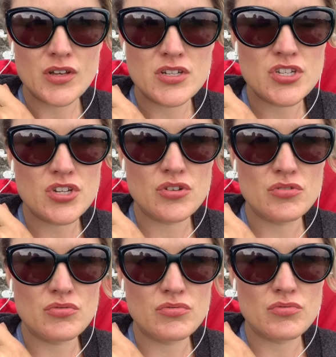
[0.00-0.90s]

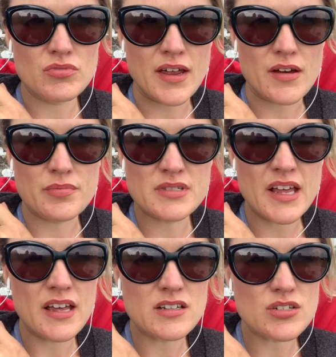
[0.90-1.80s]
to get
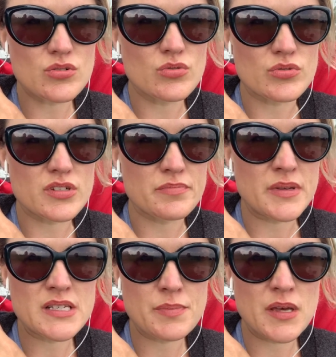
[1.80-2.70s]
upset or to
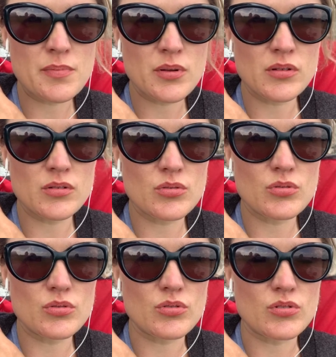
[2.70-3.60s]
miss people
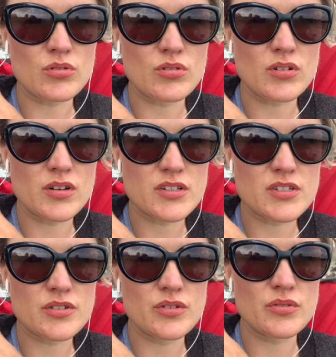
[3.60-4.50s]
or
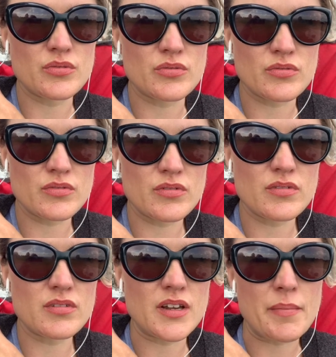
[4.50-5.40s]
to
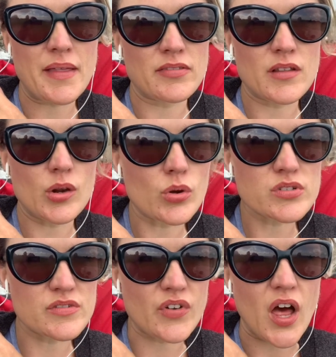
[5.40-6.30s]
lament the
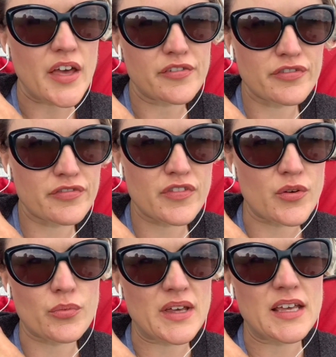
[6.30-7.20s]
loss of life
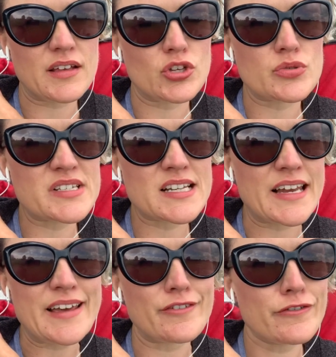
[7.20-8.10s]
that we used to
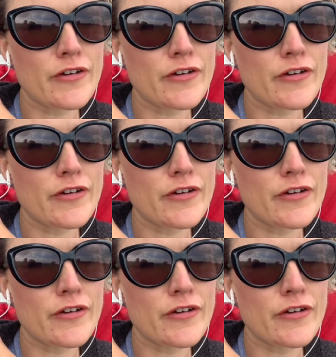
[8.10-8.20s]
live,